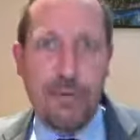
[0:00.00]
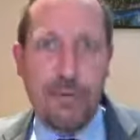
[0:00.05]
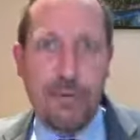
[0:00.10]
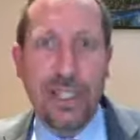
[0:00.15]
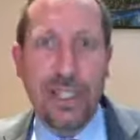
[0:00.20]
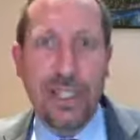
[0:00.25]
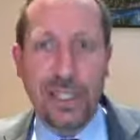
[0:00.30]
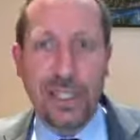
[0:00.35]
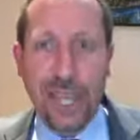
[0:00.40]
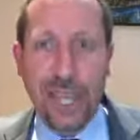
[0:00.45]

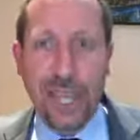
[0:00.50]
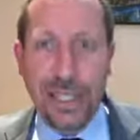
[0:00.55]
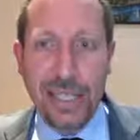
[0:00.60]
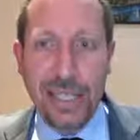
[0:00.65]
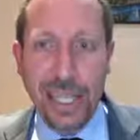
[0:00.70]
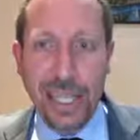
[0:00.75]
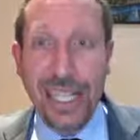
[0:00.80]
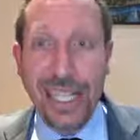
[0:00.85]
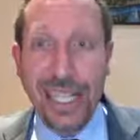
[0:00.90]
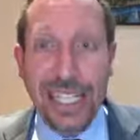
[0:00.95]
brilliant
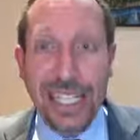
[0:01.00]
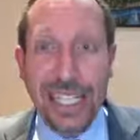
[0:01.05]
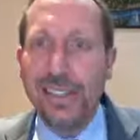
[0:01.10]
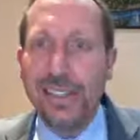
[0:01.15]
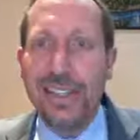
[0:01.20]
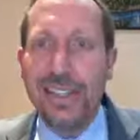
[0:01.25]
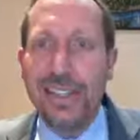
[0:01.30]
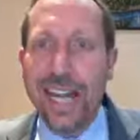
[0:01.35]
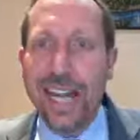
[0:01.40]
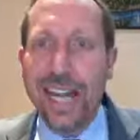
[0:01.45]
idea
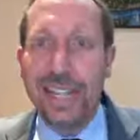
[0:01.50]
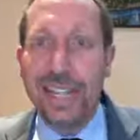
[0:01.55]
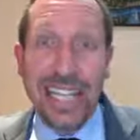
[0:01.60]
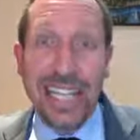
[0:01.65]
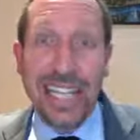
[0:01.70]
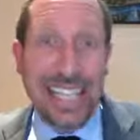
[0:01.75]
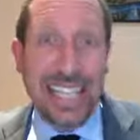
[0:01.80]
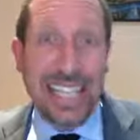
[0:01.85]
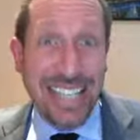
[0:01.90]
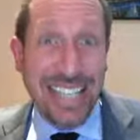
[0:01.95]
is
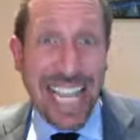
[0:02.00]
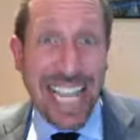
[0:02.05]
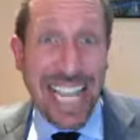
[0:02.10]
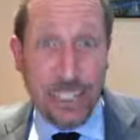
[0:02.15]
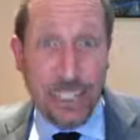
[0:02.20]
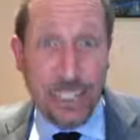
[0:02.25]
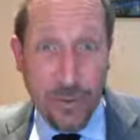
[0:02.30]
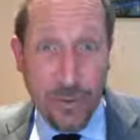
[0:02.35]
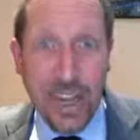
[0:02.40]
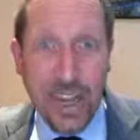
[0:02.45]
that it
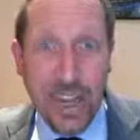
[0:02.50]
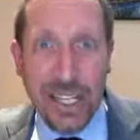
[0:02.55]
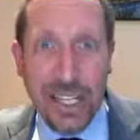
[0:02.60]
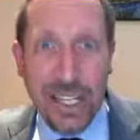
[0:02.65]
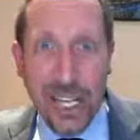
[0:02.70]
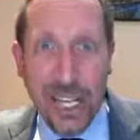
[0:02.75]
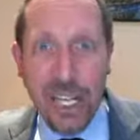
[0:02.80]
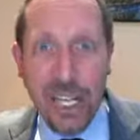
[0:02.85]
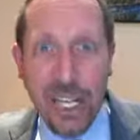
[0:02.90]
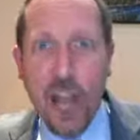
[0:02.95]
takes
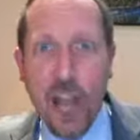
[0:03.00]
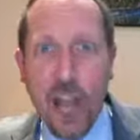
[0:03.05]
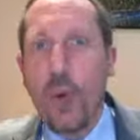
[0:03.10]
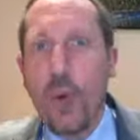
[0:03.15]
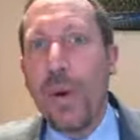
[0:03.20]
funding.